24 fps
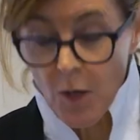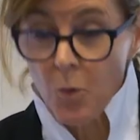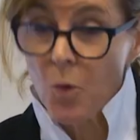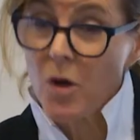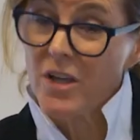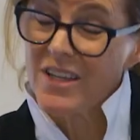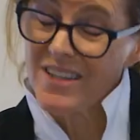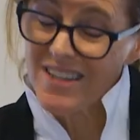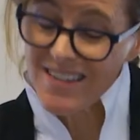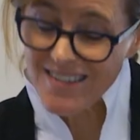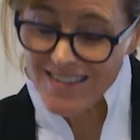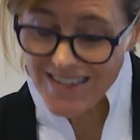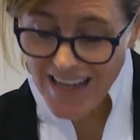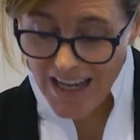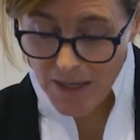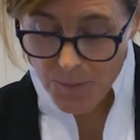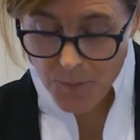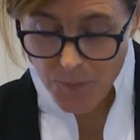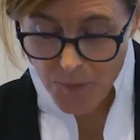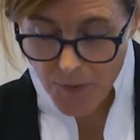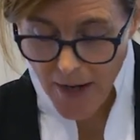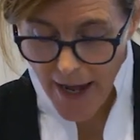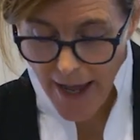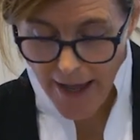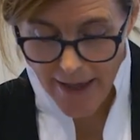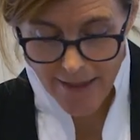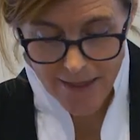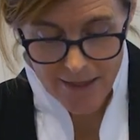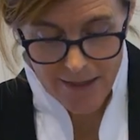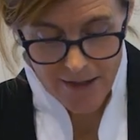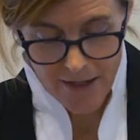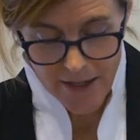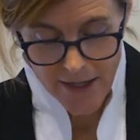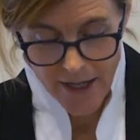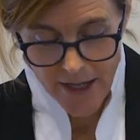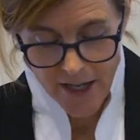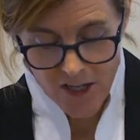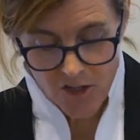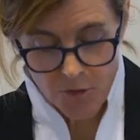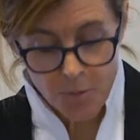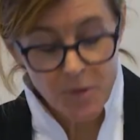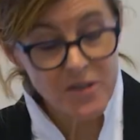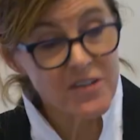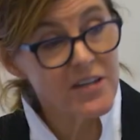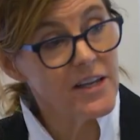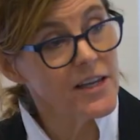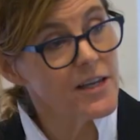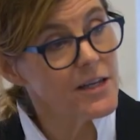While in the same breath, his
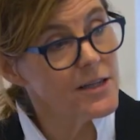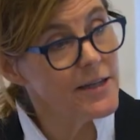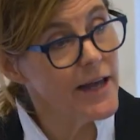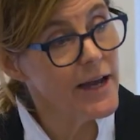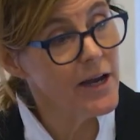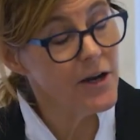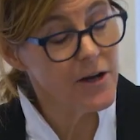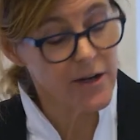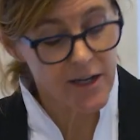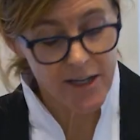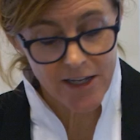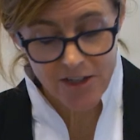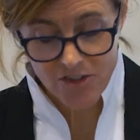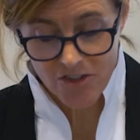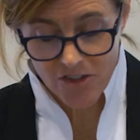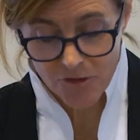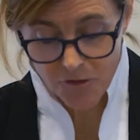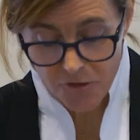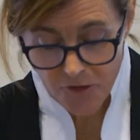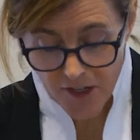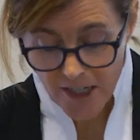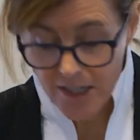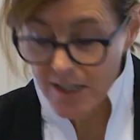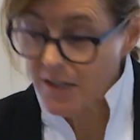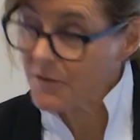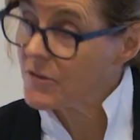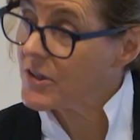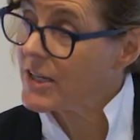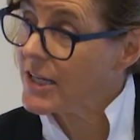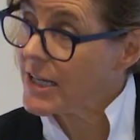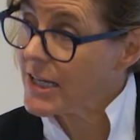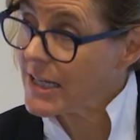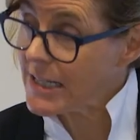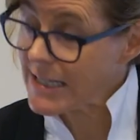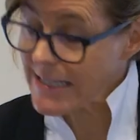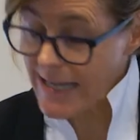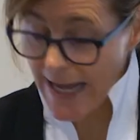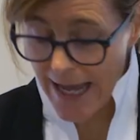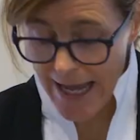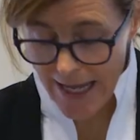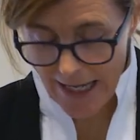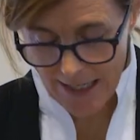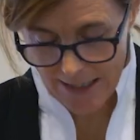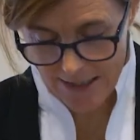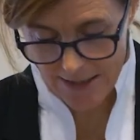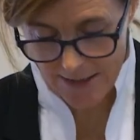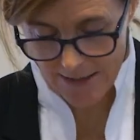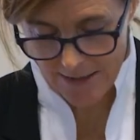particularity is definitively
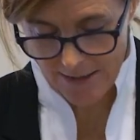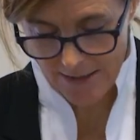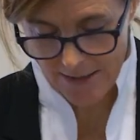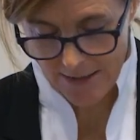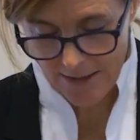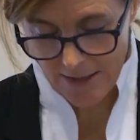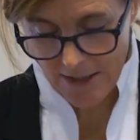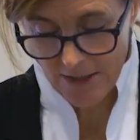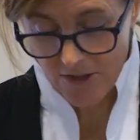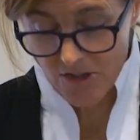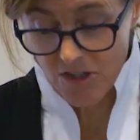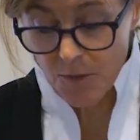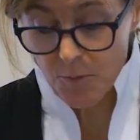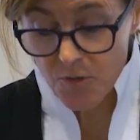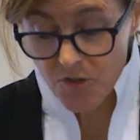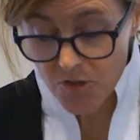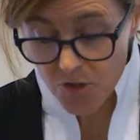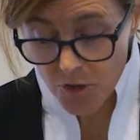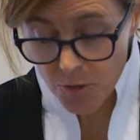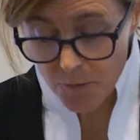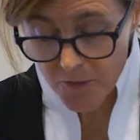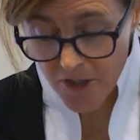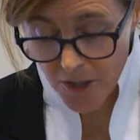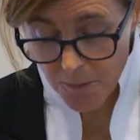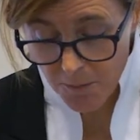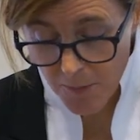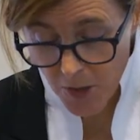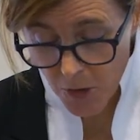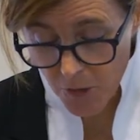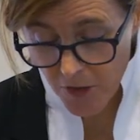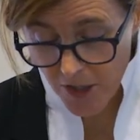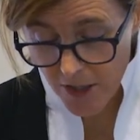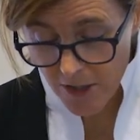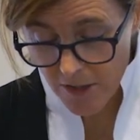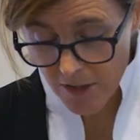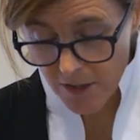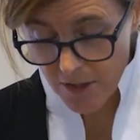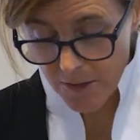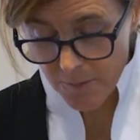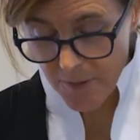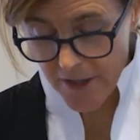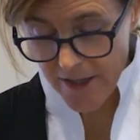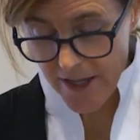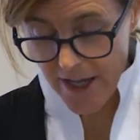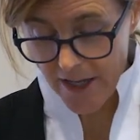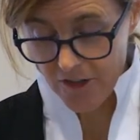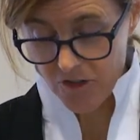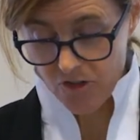contained, subsumed and muted
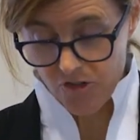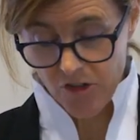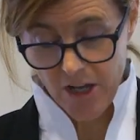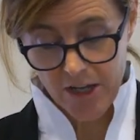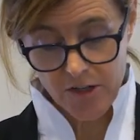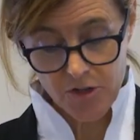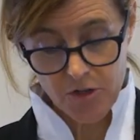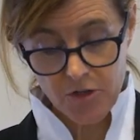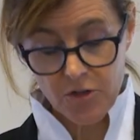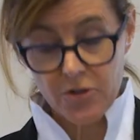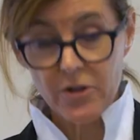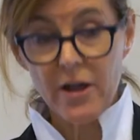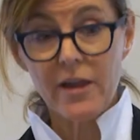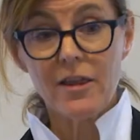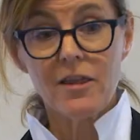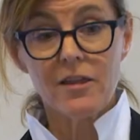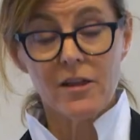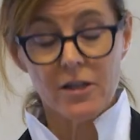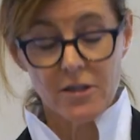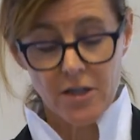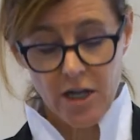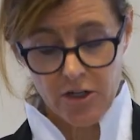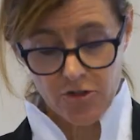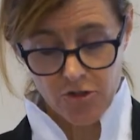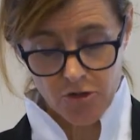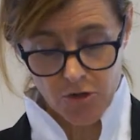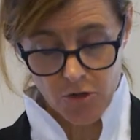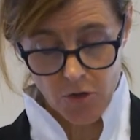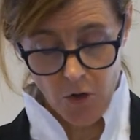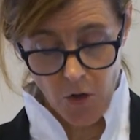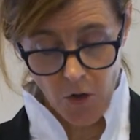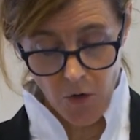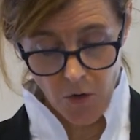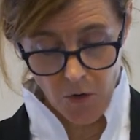by the exegetical and theological